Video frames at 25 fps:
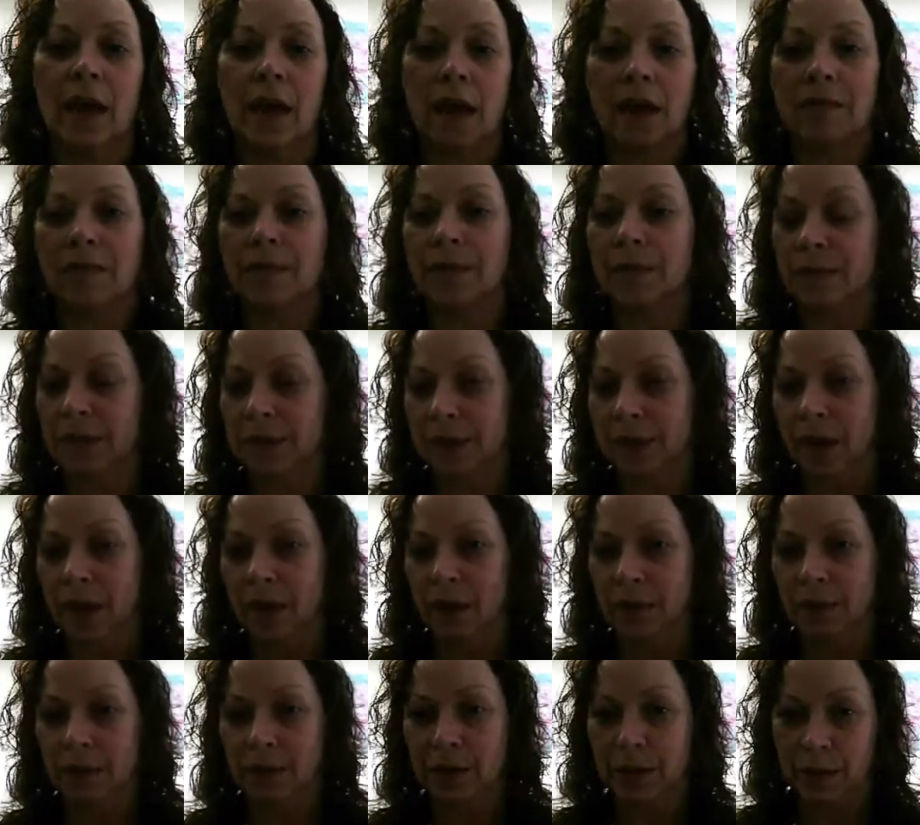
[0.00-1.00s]
of
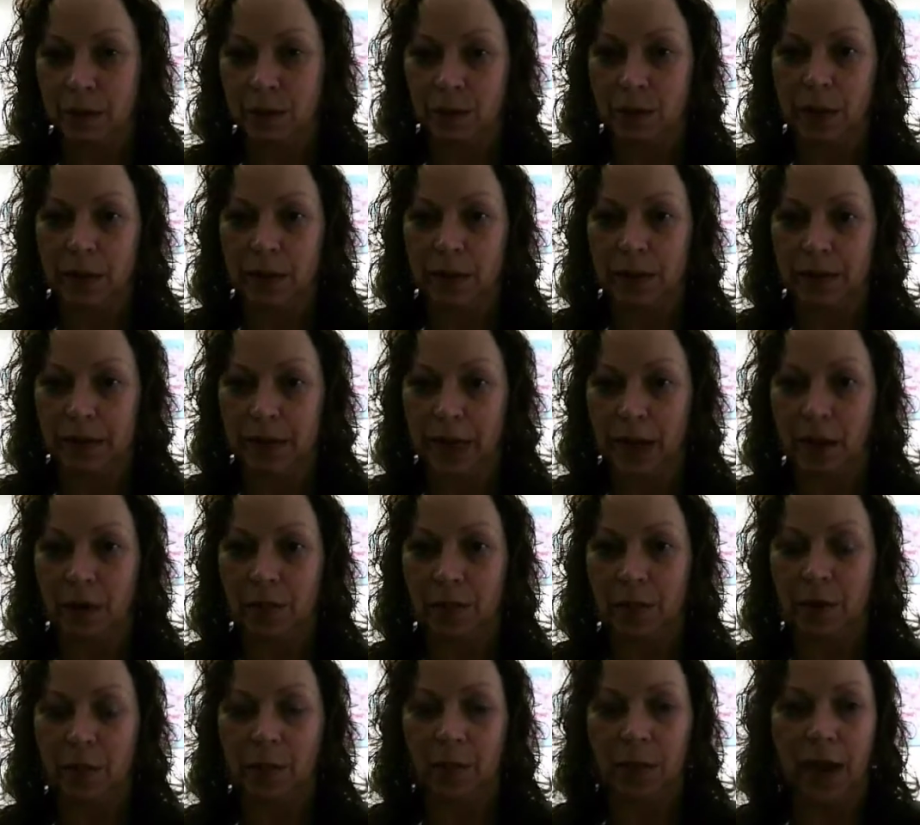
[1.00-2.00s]
themselves as well as how
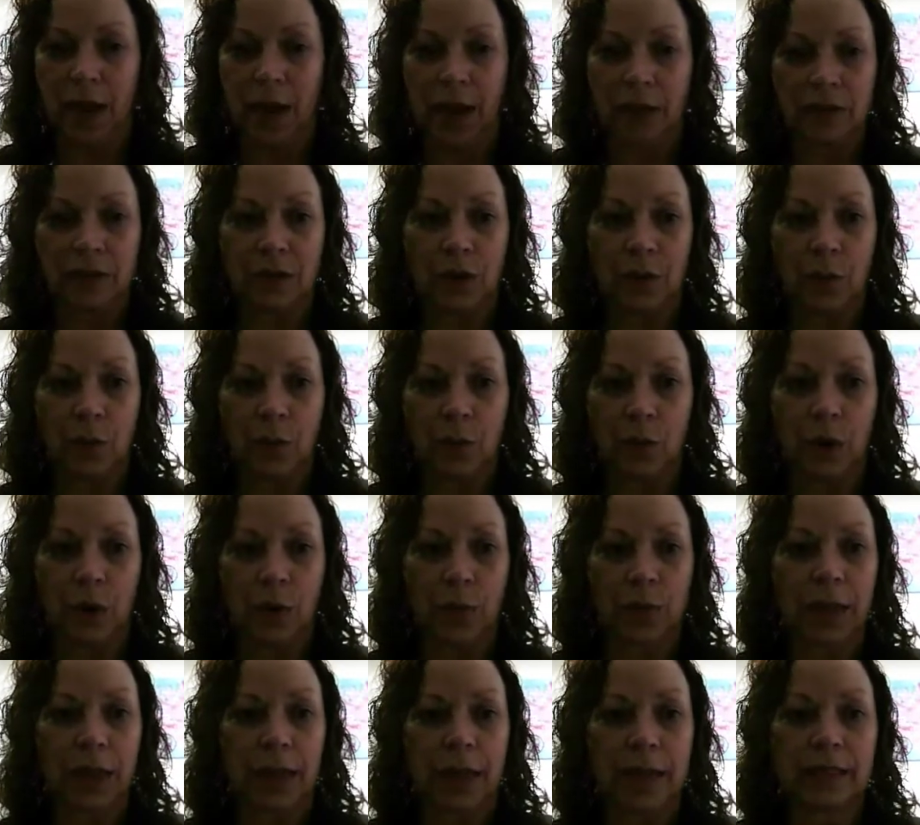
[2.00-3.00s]
they react on the
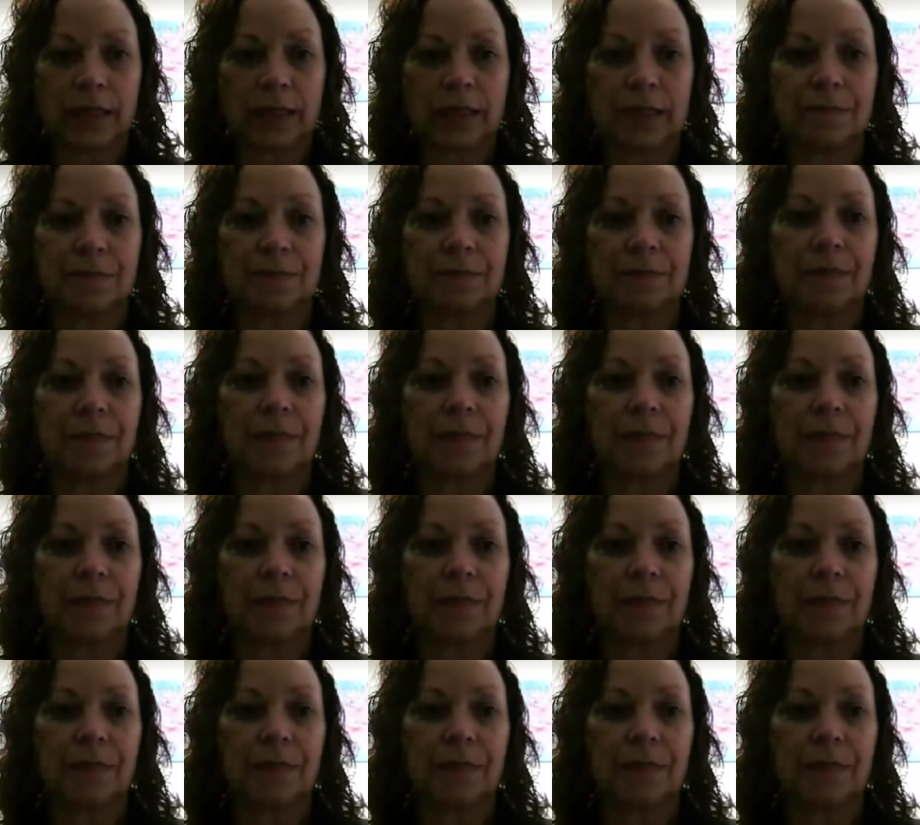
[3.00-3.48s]
workplace.